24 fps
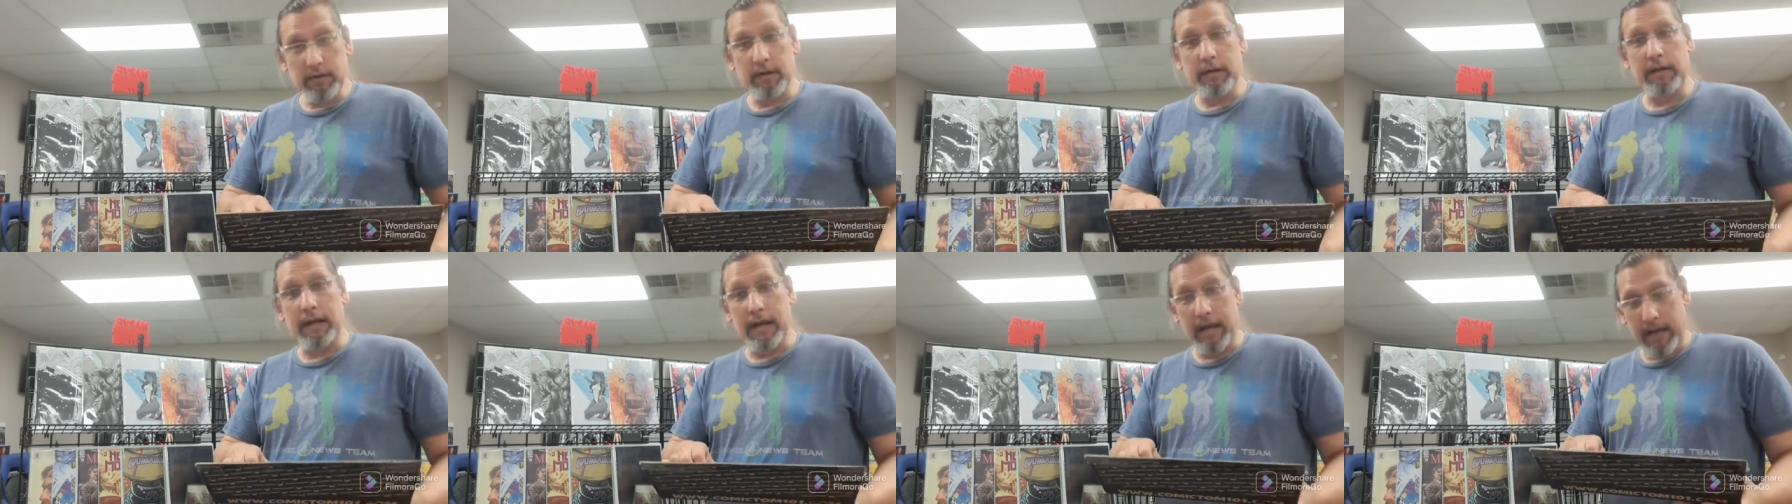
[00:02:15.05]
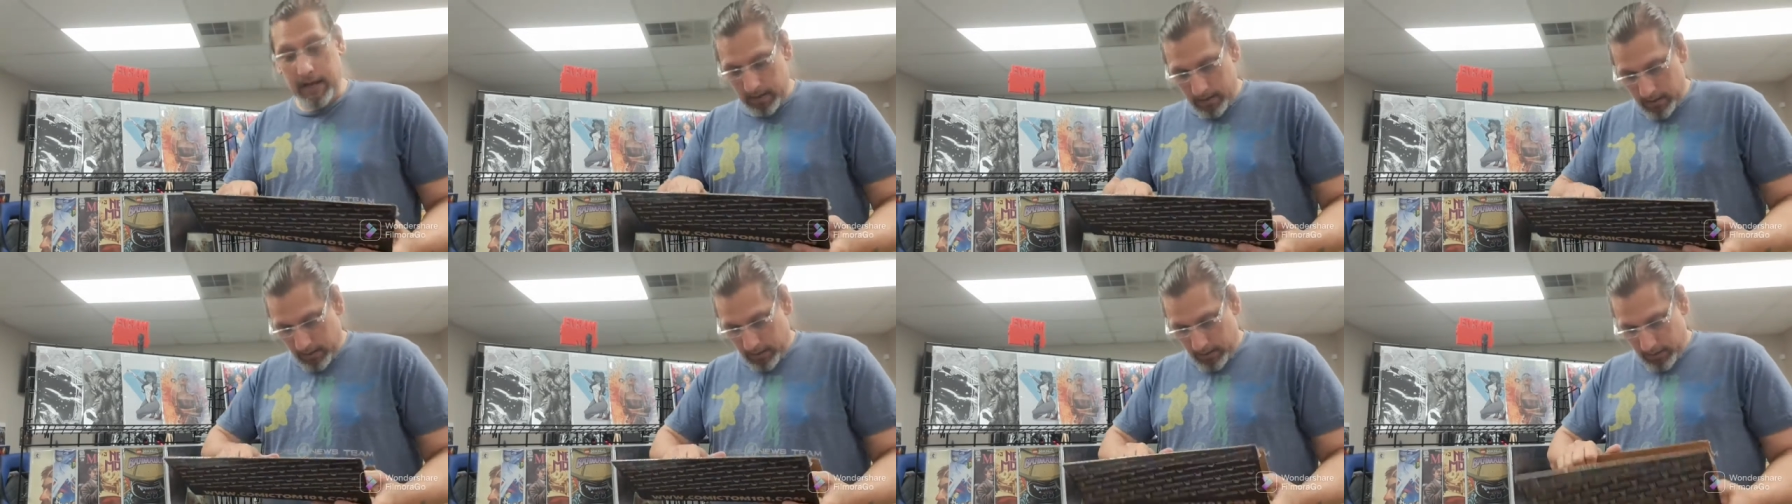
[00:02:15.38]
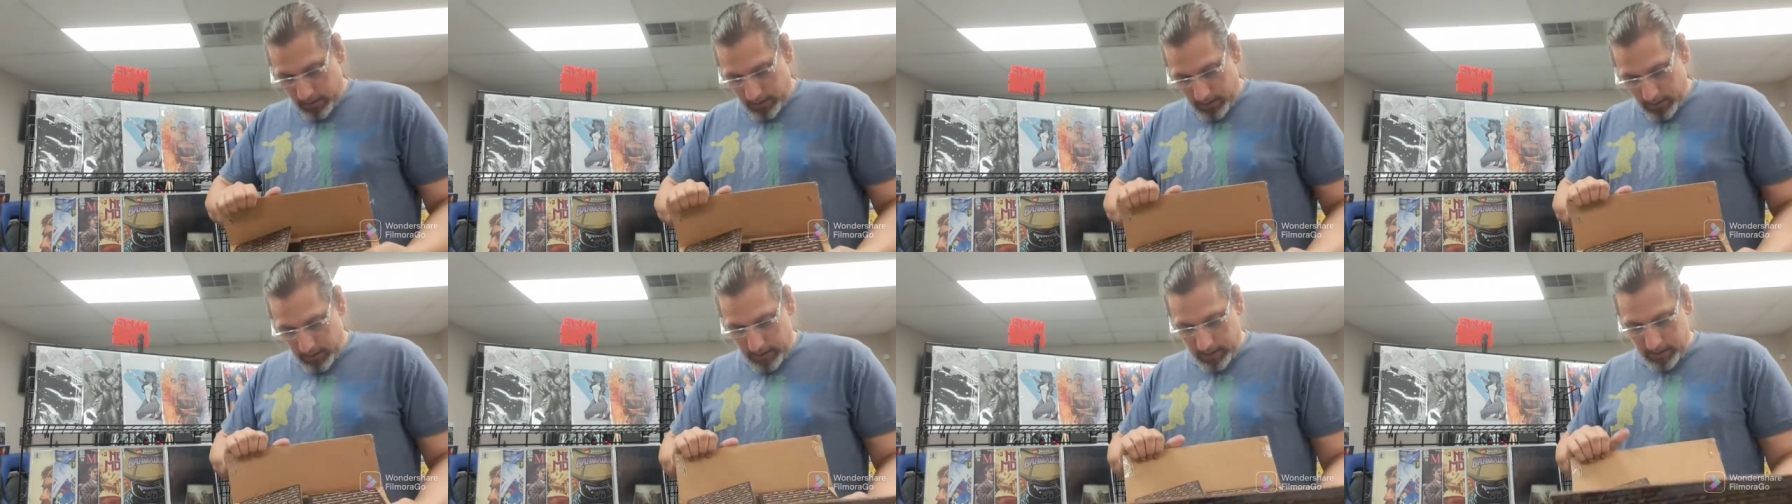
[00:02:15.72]
And again,
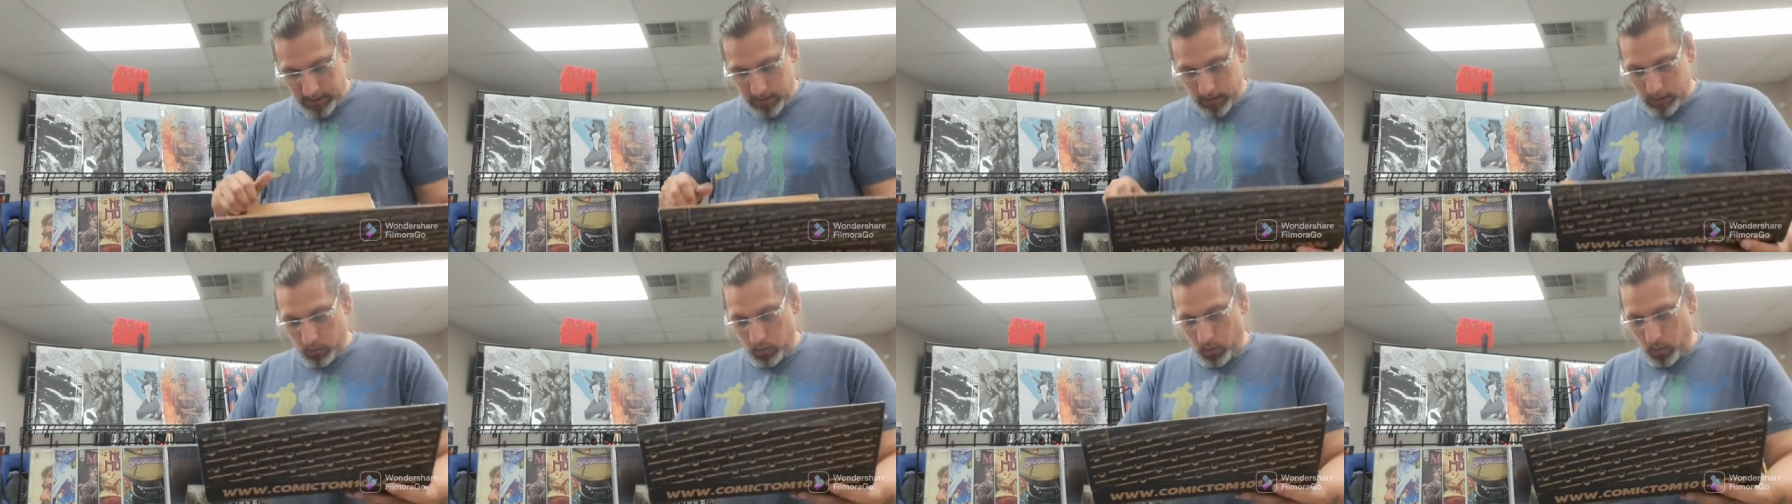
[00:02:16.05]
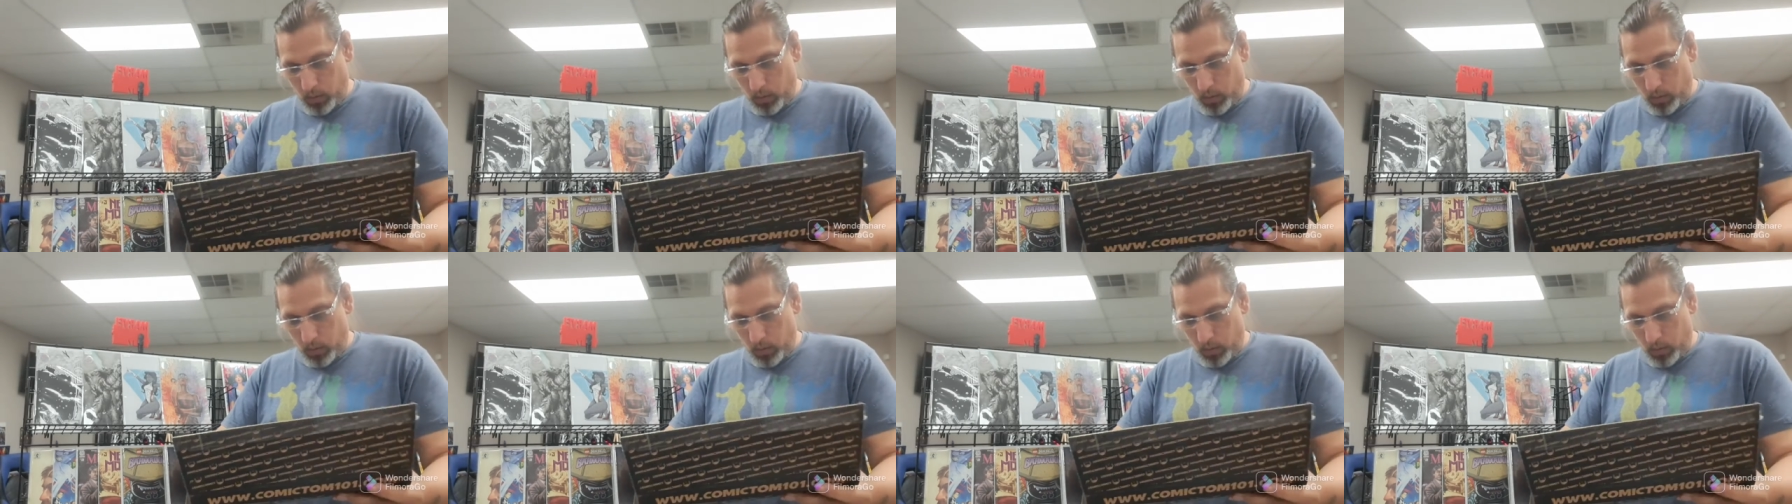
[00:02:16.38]
you get this